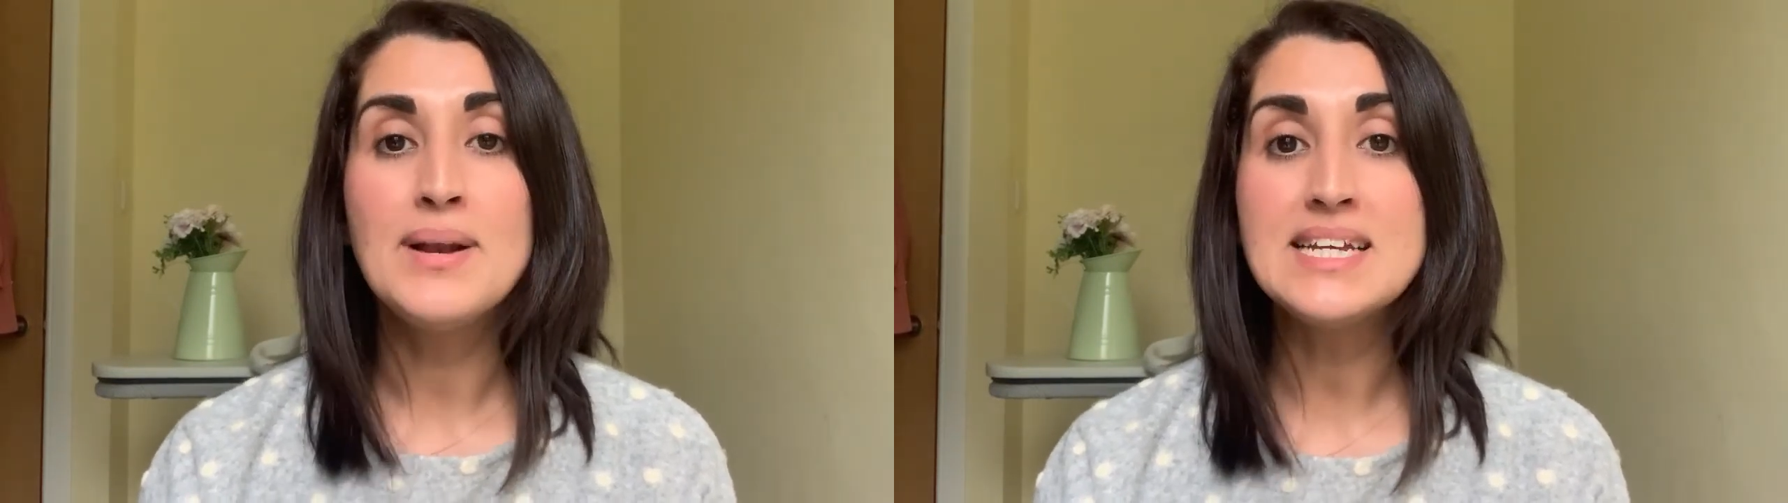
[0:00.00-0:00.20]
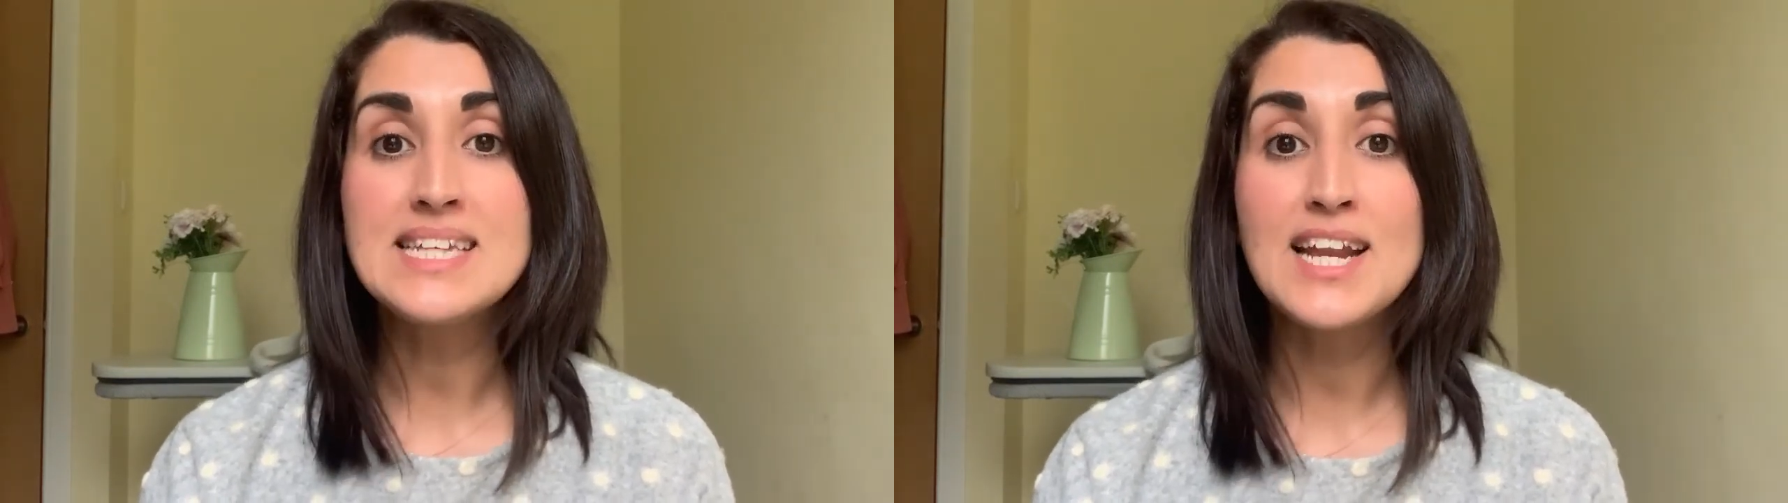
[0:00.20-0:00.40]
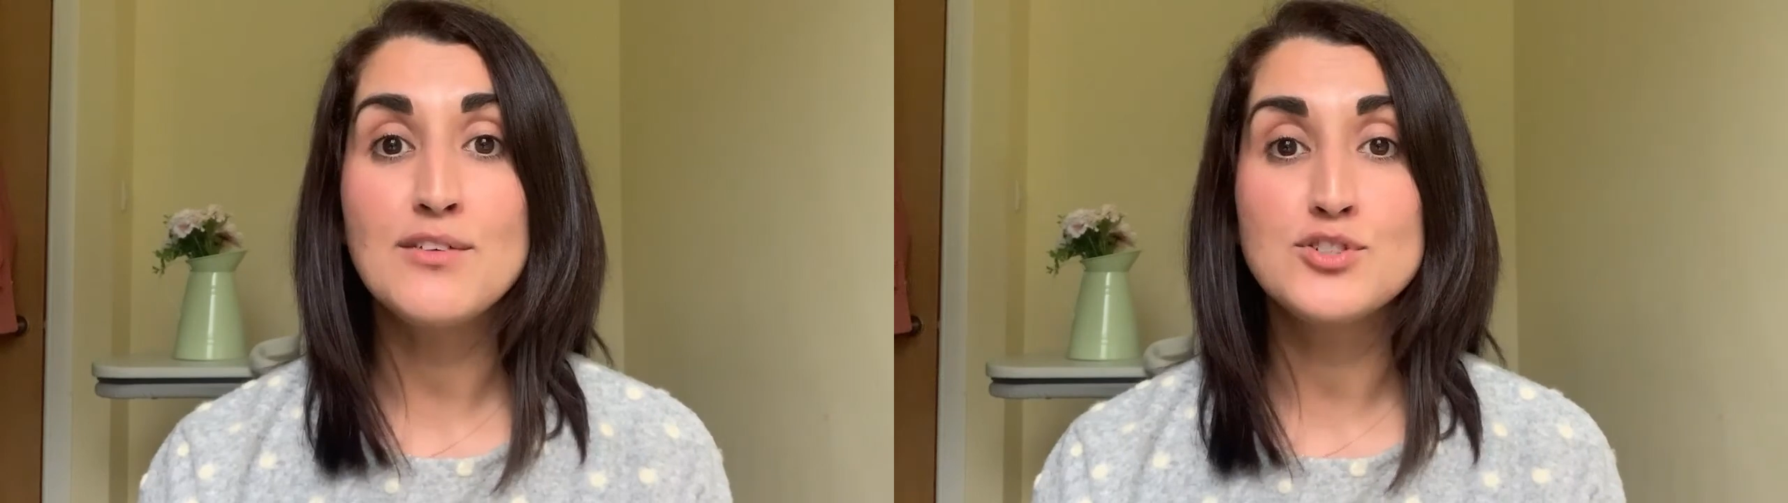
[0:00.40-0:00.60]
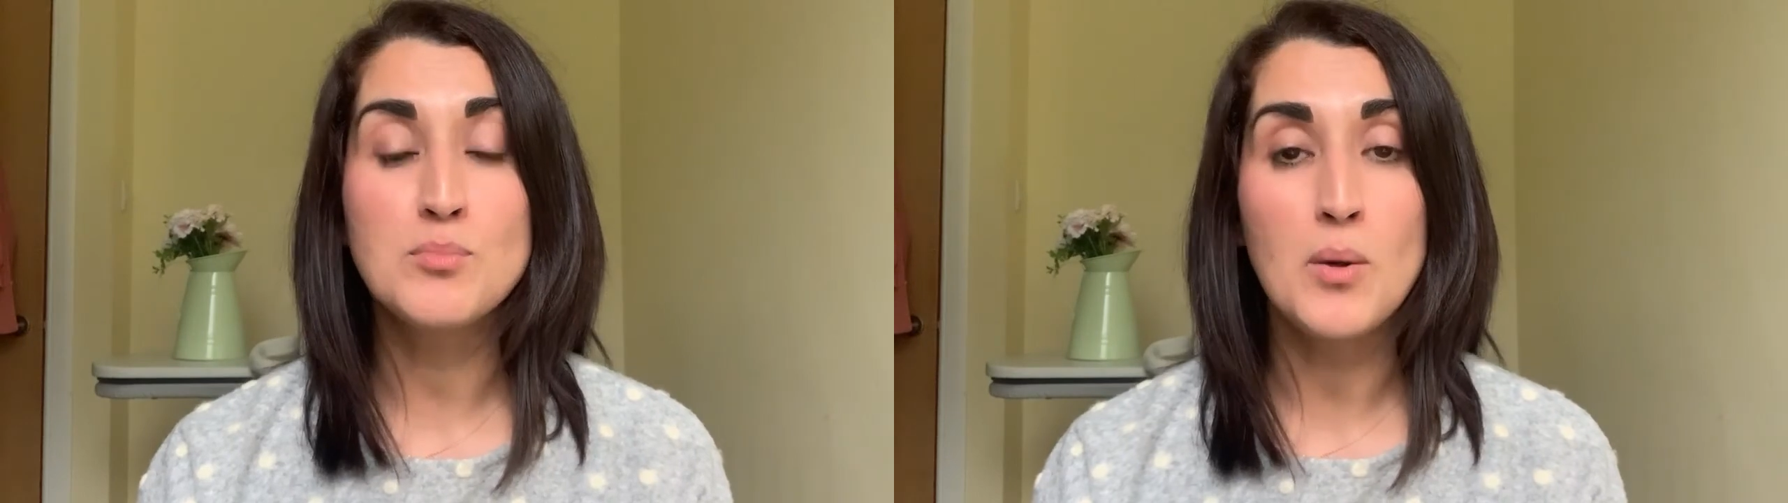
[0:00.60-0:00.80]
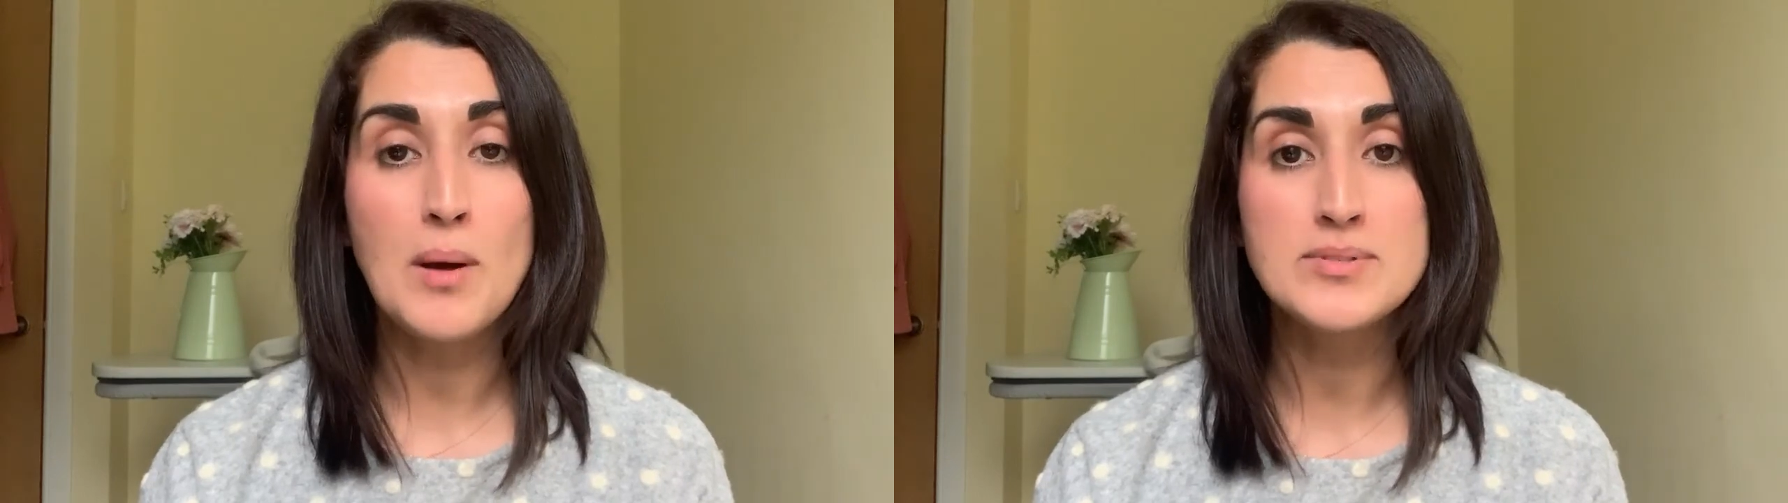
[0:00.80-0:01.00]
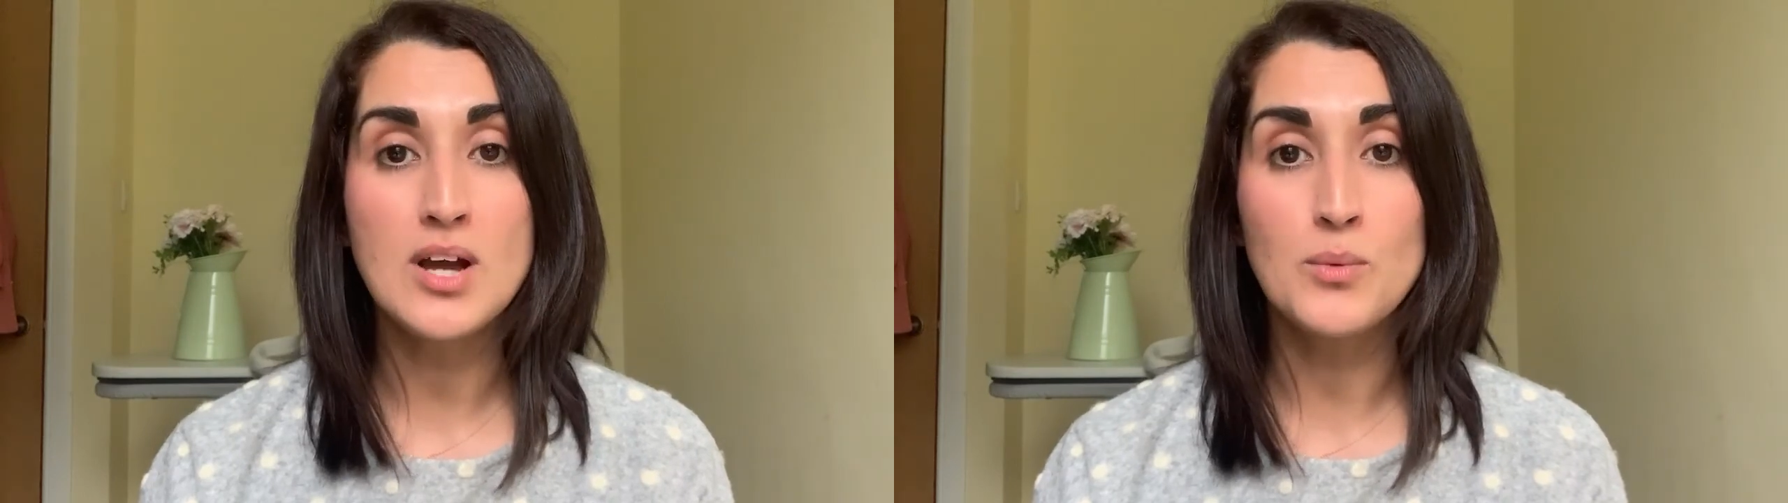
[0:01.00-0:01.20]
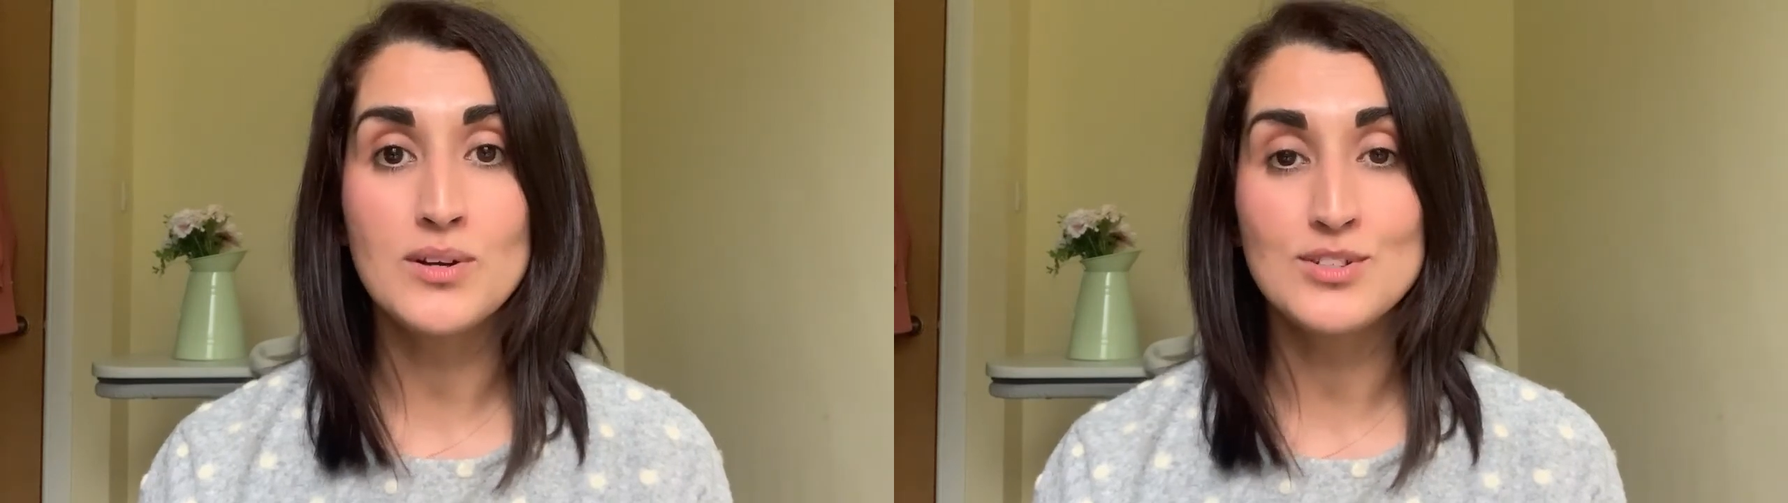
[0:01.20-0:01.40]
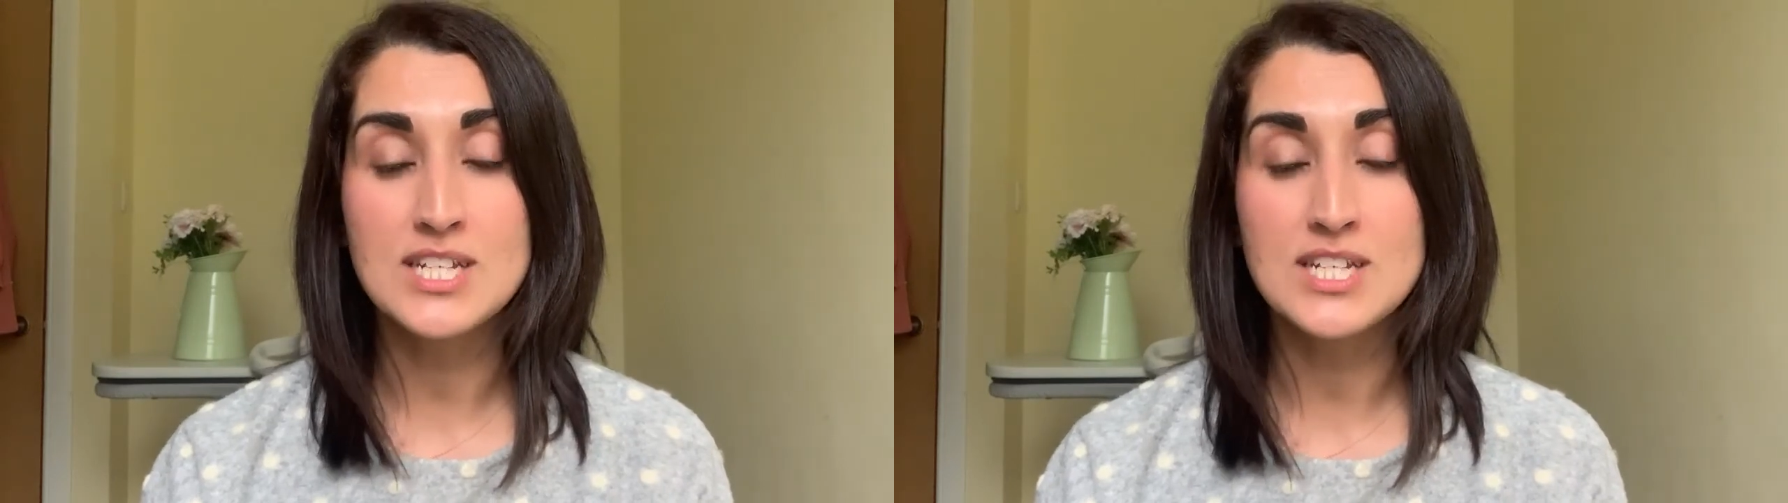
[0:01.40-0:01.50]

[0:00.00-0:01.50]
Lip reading: please head over to my website where you'll